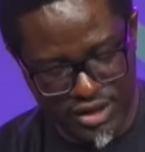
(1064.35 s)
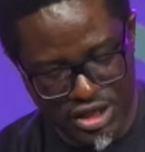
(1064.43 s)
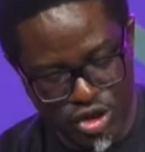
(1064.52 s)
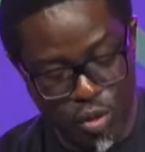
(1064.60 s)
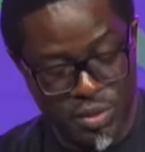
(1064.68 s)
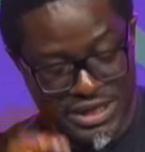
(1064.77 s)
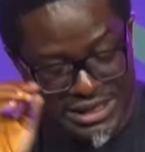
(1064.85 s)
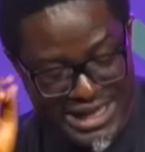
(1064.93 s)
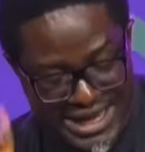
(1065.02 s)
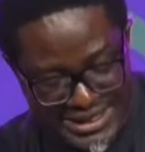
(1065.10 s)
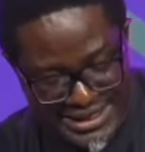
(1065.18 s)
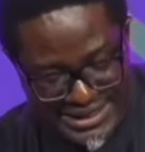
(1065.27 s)
So be
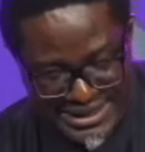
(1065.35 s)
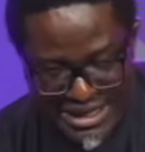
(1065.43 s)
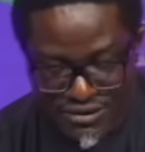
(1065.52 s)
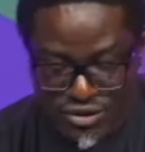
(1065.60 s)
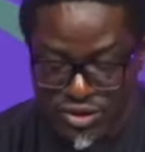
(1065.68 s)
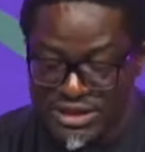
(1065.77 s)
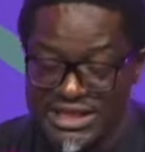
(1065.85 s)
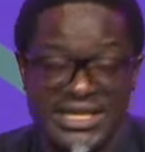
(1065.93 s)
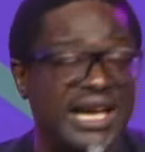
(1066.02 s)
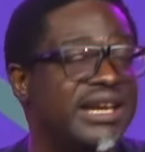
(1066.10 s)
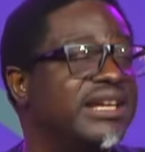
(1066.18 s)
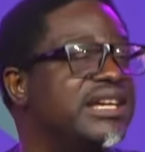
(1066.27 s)
sensitive to
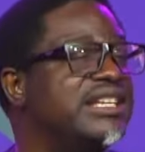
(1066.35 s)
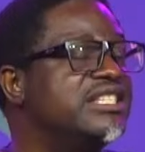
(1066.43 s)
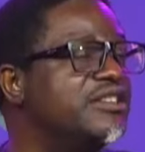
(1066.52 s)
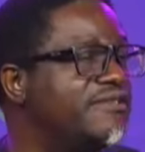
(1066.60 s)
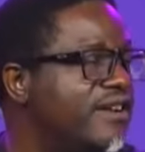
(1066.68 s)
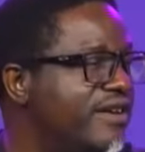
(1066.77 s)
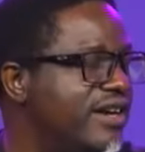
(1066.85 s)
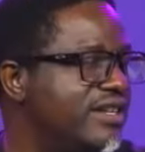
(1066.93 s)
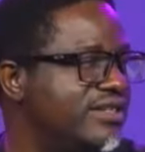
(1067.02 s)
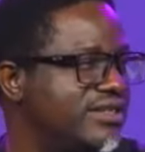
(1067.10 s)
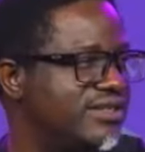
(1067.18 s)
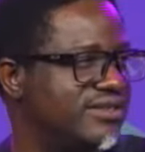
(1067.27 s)
satanic
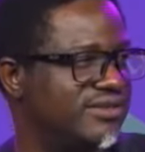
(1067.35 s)
interference.